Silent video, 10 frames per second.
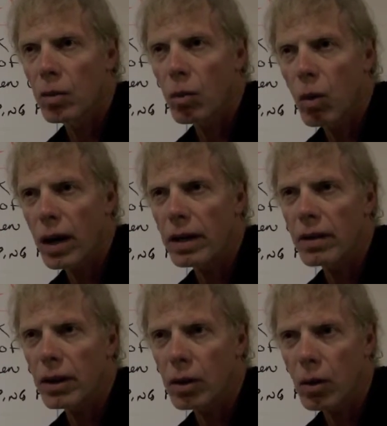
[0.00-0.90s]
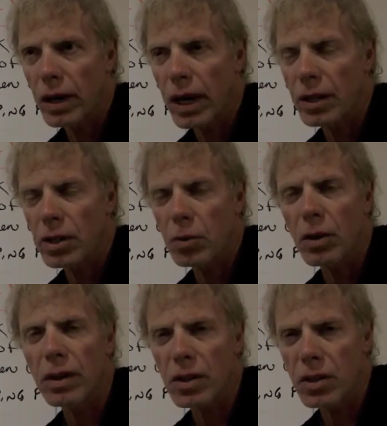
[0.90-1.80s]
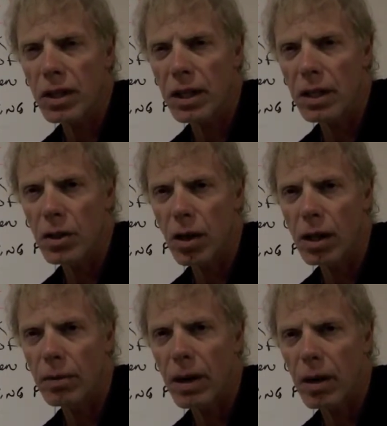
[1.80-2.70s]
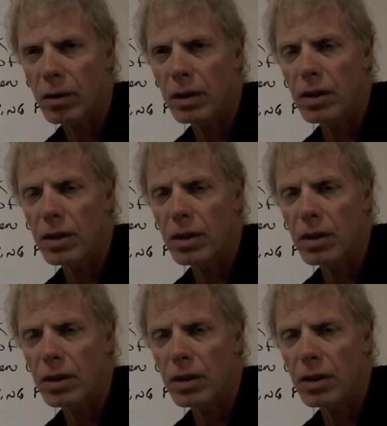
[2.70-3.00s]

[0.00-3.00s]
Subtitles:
what the location, what the scene is all about.